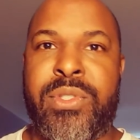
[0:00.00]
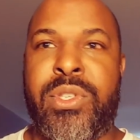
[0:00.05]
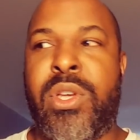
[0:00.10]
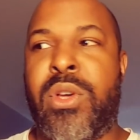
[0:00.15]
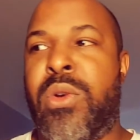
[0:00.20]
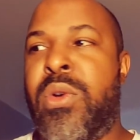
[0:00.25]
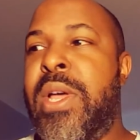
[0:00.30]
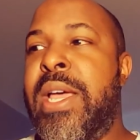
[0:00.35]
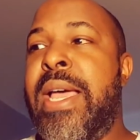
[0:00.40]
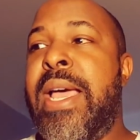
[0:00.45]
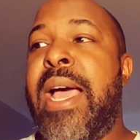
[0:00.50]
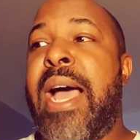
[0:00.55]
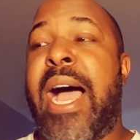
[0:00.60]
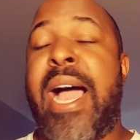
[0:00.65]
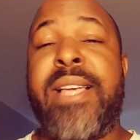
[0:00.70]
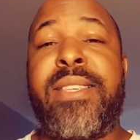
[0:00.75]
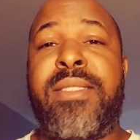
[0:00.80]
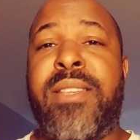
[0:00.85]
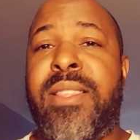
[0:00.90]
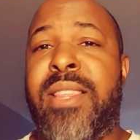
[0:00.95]
So
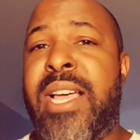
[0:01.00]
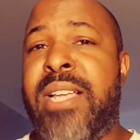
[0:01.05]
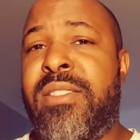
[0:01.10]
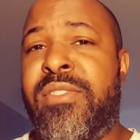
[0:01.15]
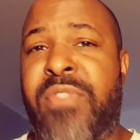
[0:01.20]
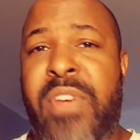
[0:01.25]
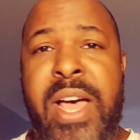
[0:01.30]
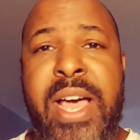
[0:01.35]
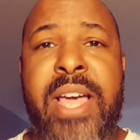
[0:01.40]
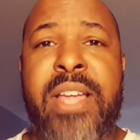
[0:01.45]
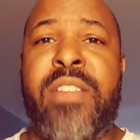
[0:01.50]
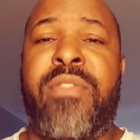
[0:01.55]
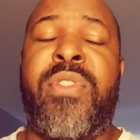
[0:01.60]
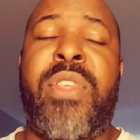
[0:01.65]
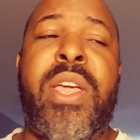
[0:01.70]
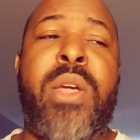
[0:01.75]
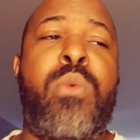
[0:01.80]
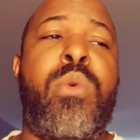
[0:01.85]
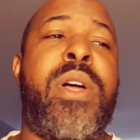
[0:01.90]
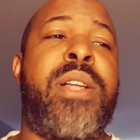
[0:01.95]
I said, that's fine. If
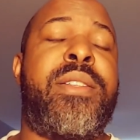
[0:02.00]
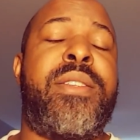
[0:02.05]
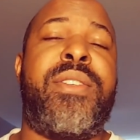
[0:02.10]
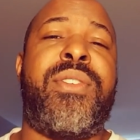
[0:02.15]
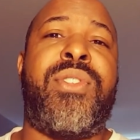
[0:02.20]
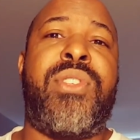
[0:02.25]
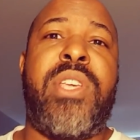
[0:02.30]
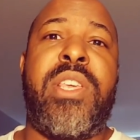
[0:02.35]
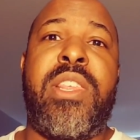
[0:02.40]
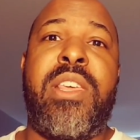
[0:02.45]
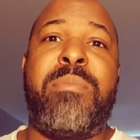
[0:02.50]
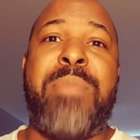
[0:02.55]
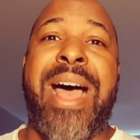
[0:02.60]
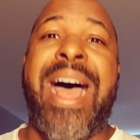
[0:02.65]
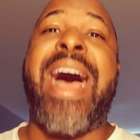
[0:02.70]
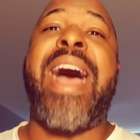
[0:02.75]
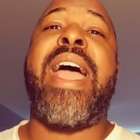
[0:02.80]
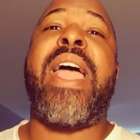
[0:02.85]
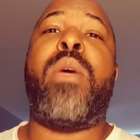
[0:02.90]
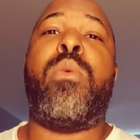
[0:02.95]
they want to see them,
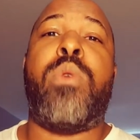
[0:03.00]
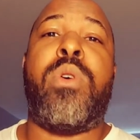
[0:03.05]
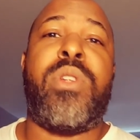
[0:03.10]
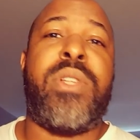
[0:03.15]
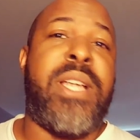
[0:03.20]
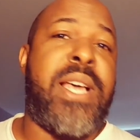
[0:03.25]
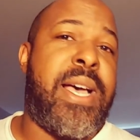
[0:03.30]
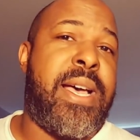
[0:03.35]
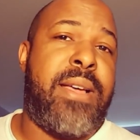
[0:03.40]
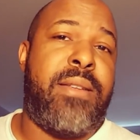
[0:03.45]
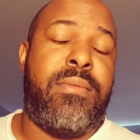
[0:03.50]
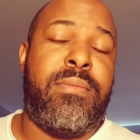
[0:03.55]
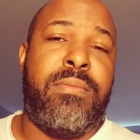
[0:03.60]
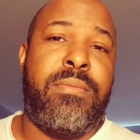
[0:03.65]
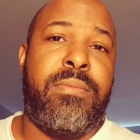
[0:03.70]
I will not.